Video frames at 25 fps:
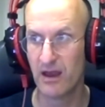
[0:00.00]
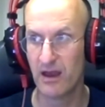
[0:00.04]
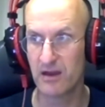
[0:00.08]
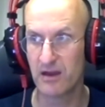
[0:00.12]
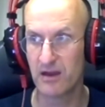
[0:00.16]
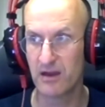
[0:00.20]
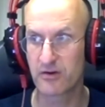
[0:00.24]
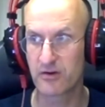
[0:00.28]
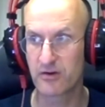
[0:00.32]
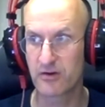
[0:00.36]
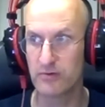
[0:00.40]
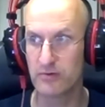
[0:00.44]

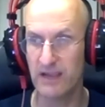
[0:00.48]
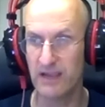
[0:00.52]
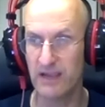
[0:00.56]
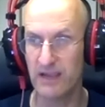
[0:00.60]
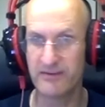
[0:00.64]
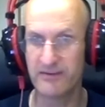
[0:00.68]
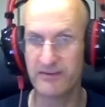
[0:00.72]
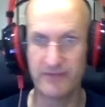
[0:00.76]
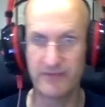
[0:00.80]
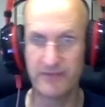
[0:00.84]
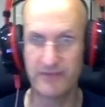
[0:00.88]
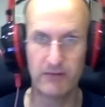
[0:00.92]
create
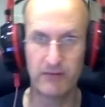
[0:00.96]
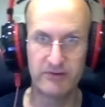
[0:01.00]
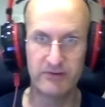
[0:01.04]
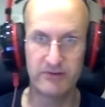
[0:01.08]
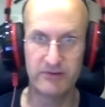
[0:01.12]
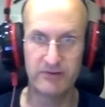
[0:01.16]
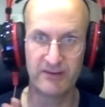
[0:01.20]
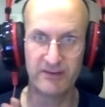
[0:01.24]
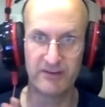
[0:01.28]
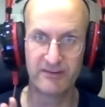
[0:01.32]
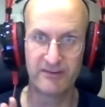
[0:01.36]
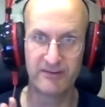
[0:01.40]
something which
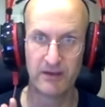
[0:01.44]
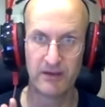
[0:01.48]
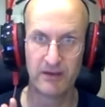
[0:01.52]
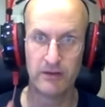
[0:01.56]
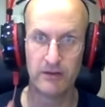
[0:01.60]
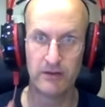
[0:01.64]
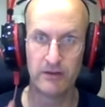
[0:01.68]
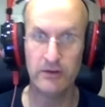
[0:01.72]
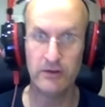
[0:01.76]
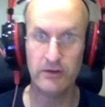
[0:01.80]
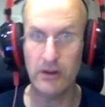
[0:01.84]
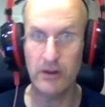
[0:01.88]
is
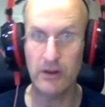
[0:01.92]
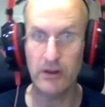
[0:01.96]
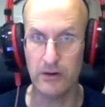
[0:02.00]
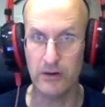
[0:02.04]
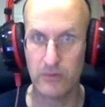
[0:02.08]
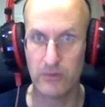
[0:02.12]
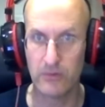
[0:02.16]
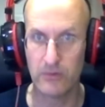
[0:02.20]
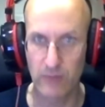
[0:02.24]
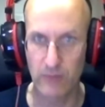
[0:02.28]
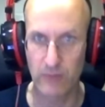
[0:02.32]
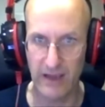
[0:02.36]
new,
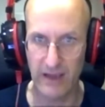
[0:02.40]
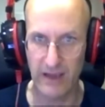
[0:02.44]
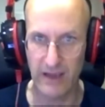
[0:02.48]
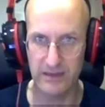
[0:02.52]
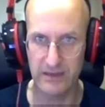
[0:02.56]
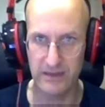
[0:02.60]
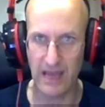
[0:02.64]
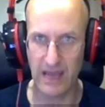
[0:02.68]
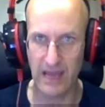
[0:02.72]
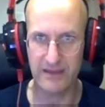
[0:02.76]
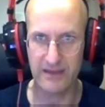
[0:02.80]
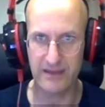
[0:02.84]
right?
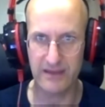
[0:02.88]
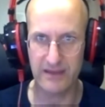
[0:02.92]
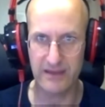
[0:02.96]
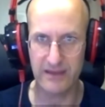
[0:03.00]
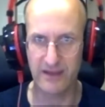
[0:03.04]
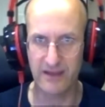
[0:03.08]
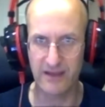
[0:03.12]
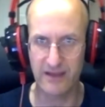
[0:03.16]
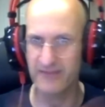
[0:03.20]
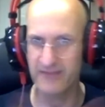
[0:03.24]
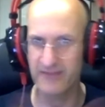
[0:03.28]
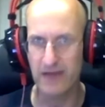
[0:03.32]

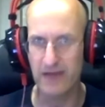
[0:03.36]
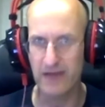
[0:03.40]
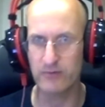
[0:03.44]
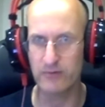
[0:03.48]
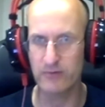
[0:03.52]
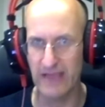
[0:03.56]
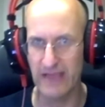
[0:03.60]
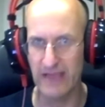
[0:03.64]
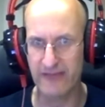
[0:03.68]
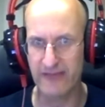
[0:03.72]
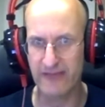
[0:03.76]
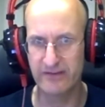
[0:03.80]
It's not a
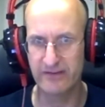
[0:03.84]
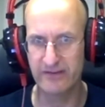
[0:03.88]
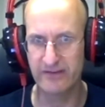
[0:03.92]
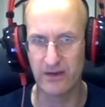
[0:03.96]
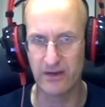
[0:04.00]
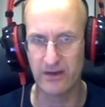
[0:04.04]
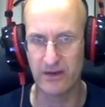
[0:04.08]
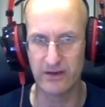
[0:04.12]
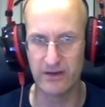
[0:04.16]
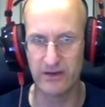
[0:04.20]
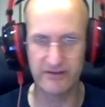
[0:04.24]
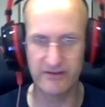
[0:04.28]

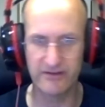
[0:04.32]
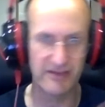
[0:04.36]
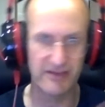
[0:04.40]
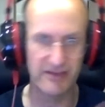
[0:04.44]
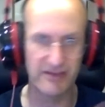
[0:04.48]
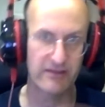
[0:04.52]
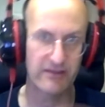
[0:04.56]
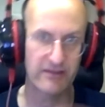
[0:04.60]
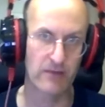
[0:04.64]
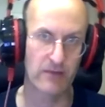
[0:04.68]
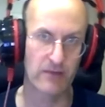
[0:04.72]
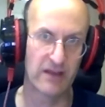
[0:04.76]
reactionary, just like
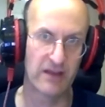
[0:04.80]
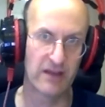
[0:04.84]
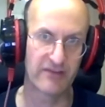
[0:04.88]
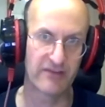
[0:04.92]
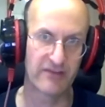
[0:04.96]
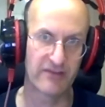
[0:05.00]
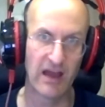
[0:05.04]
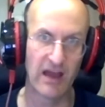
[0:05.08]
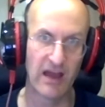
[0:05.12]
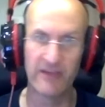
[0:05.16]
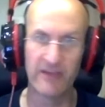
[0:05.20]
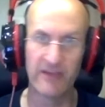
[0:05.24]
the
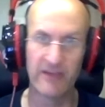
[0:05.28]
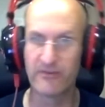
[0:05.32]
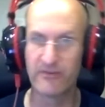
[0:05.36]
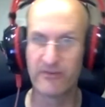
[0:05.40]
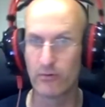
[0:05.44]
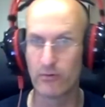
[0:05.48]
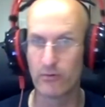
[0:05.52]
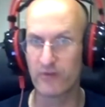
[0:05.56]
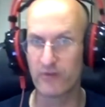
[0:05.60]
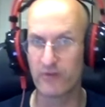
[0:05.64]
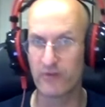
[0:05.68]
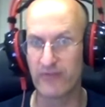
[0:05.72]
Renaissance,
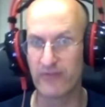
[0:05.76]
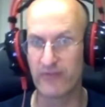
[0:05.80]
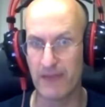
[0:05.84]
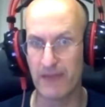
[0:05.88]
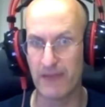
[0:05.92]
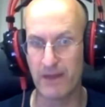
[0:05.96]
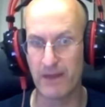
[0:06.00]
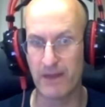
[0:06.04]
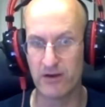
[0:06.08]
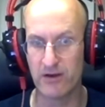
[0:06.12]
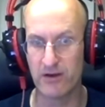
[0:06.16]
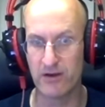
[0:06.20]
or for that
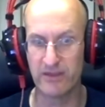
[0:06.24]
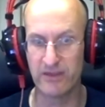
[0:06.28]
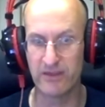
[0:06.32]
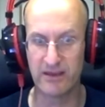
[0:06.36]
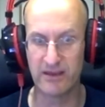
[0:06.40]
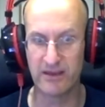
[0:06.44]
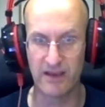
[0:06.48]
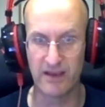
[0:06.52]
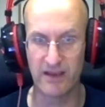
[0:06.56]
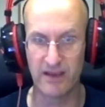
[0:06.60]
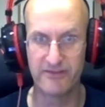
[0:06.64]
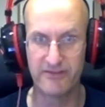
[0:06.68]
matter, the
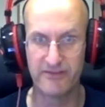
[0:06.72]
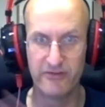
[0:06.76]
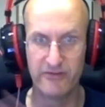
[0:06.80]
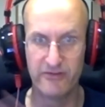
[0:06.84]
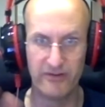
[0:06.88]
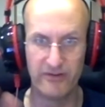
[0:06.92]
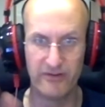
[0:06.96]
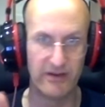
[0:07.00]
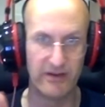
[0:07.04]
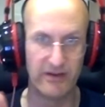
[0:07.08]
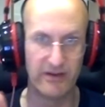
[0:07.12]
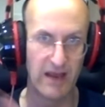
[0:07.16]

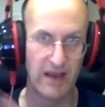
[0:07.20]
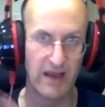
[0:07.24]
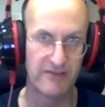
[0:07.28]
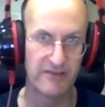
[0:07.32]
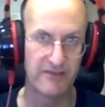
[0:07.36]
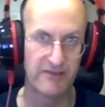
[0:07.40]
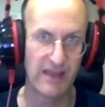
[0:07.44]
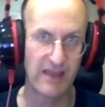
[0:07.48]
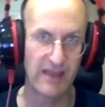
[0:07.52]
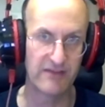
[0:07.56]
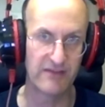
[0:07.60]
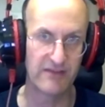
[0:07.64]
Constitution of the United
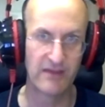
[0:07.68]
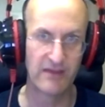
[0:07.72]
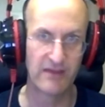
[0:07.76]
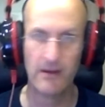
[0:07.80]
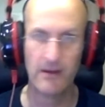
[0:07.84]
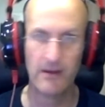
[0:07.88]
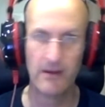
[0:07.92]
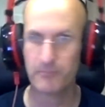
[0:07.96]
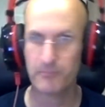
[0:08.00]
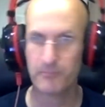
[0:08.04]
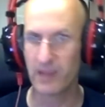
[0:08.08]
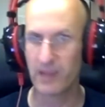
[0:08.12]
States.
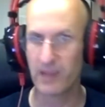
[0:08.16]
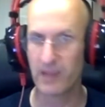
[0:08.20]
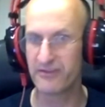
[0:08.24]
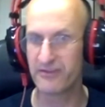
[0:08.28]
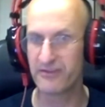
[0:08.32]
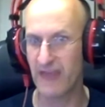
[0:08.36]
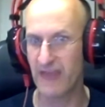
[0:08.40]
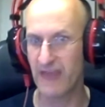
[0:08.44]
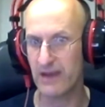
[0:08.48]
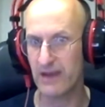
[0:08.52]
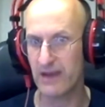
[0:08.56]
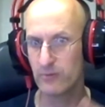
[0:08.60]
It's
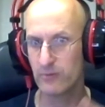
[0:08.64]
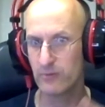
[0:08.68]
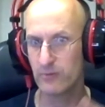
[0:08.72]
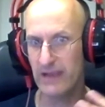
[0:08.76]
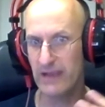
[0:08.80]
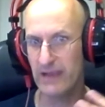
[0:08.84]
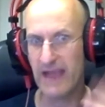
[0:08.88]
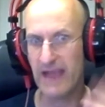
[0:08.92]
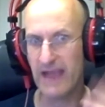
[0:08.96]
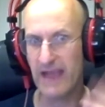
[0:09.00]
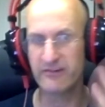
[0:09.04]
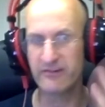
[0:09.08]
not a
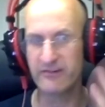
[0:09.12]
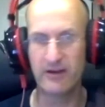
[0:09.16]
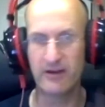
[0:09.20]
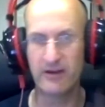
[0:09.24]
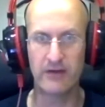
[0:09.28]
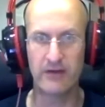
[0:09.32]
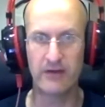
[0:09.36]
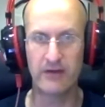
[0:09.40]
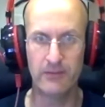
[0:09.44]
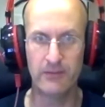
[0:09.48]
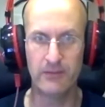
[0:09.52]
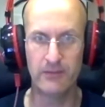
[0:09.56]

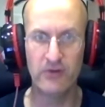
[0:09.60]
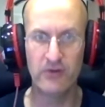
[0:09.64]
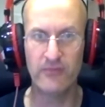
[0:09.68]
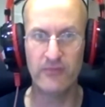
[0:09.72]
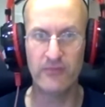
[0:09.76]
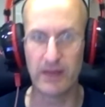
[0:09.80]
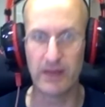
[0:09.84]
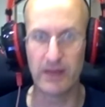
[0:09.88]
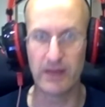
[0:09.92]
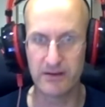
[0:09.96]
reactionary movement